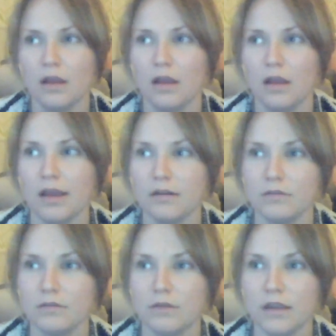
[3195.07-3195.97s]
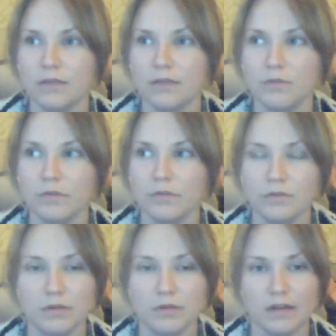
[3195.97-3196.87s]
And I thought, I can't possibly
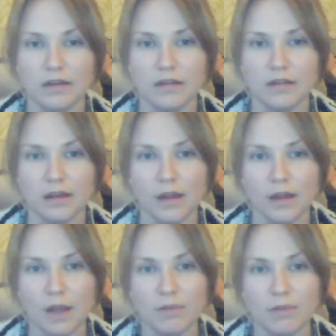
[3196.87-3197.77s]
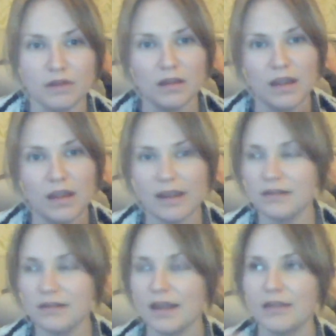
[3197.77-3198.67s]
take that. But in
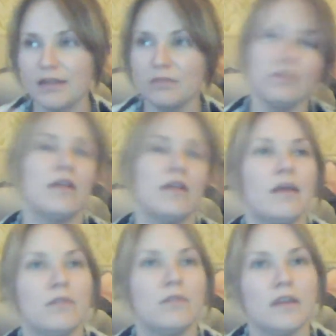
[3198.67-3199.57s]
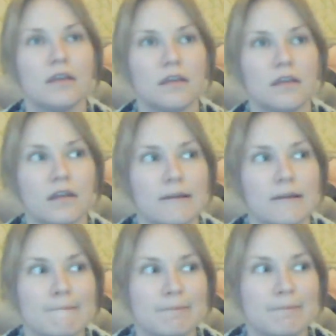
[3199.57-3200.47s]
tandem with that, I'm thinking,
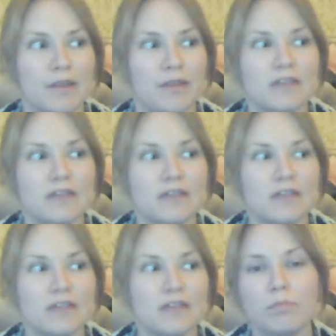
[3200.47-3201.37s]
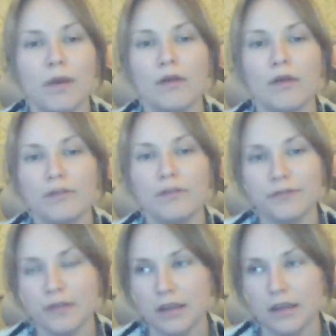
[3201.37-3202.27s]
this is so
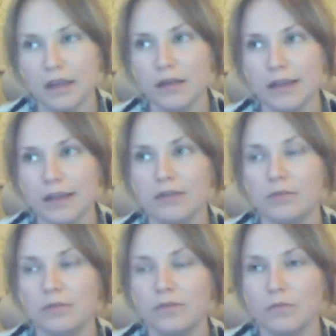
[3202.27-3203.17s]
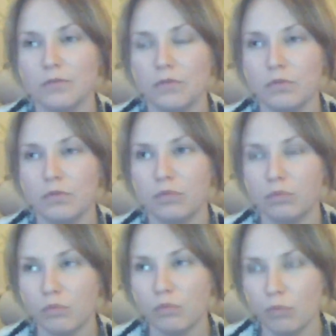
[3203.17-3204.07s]
powerfully aligned with
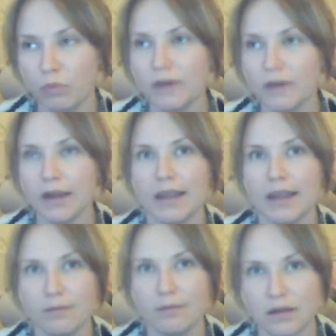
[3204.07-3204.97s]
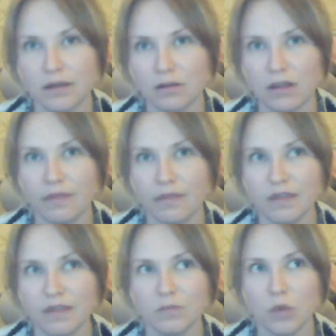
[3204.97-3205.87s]
where I am right now. And this
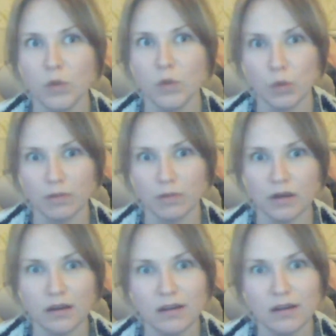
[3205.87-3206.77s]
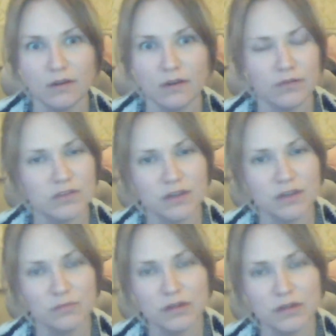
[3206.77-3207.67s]
one woman, for some
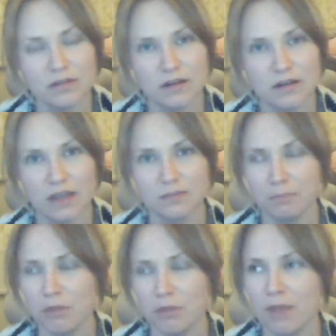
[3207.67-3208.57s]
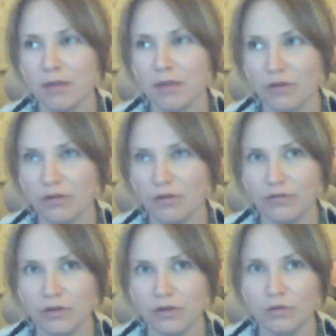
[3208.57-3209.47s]
reason, has come out of
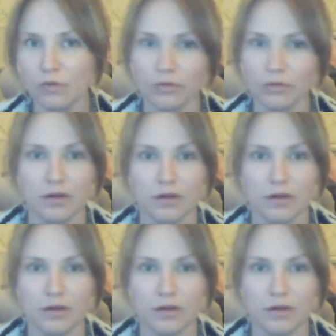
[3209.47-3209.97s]
nowhere.